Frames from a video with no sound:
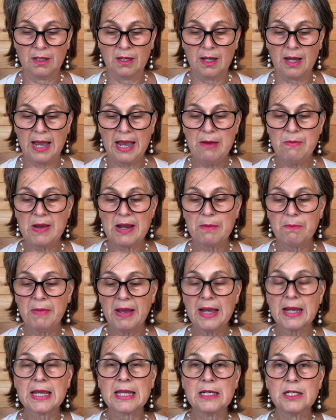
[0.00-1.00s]
I went
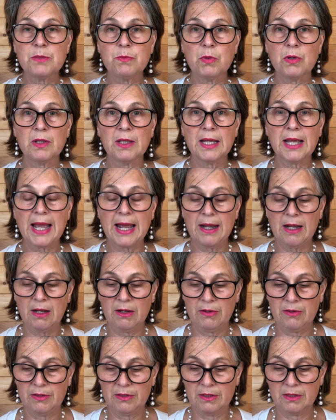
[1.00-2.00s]
back in to put the kettle
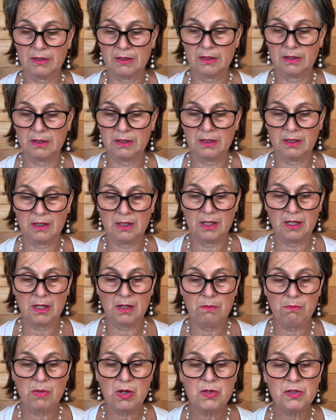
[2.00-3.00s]
on.
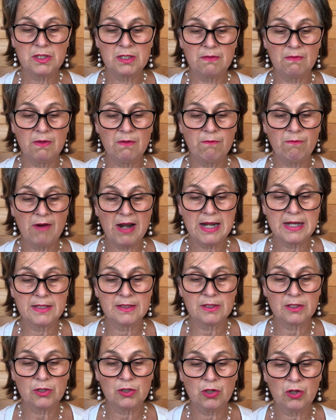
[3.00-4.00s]
Most of the
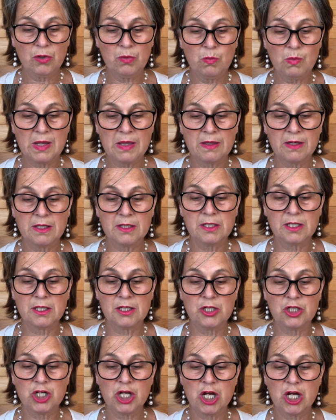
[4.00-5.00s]
friends had gone with her to the
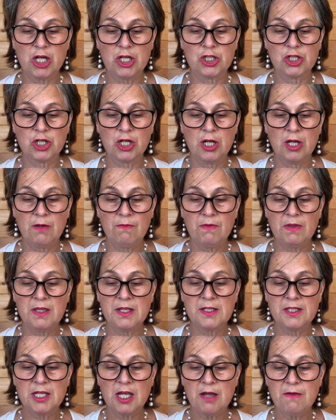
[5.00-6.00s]
church for the
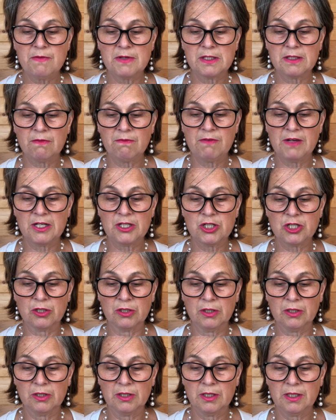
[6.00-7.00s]
service of
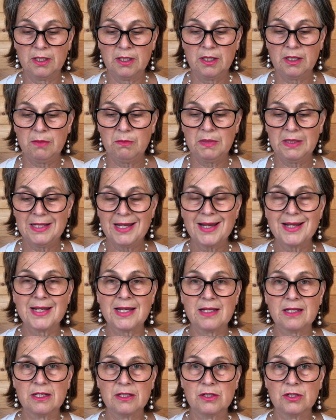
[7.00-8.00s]
vigil, but I
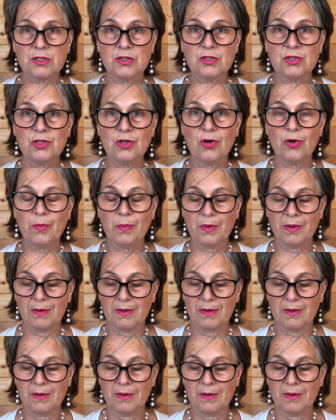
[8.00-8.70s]
needed to stop.